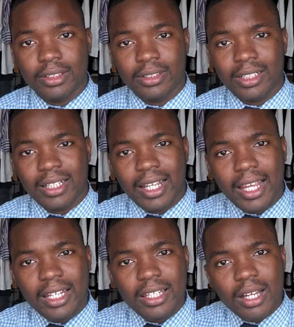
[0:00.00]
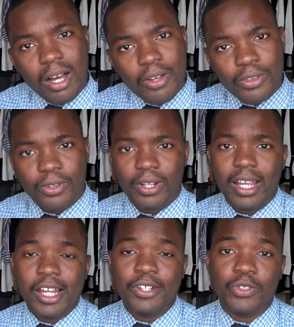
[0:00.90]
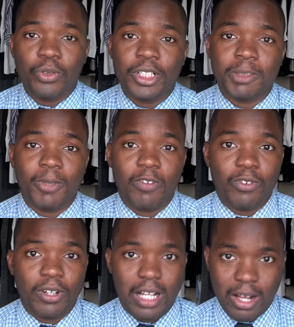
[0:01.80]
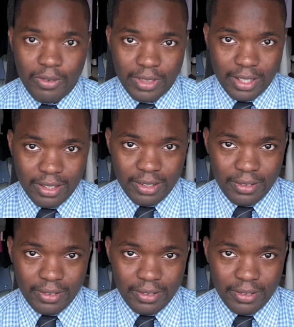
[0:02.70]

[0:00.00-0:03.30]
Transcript: than any other Android smartphone out there.